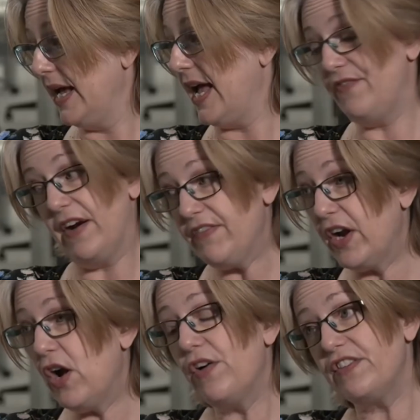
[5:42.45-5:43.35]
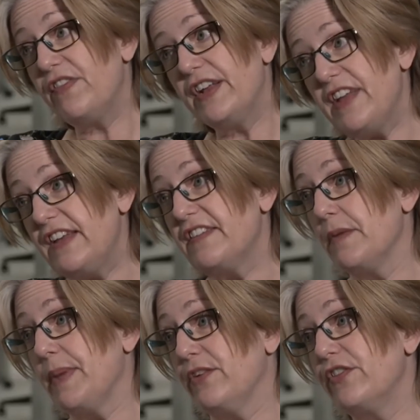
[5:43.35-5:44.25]
It's very hard to find
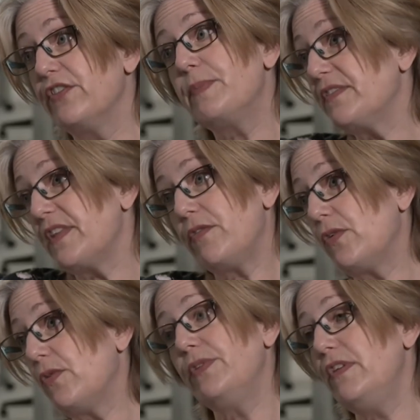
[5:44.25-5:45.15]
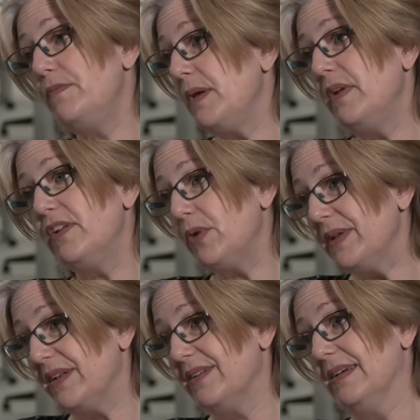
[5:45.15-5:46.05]
data about it because they record these people as
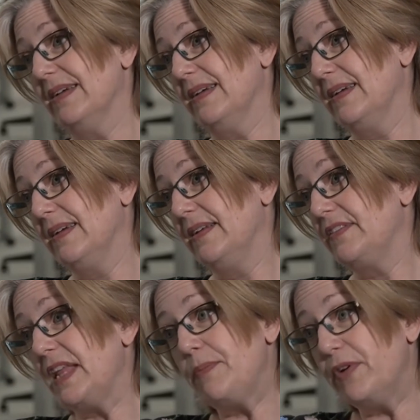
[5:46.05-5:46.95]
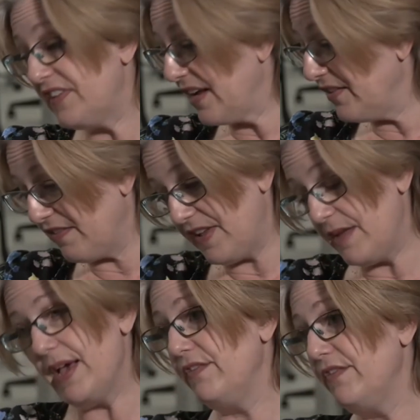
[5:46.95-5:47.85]
women. So they put this down as a
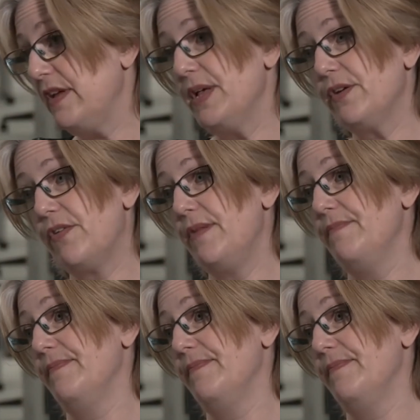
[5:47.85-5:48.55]
female on female crime.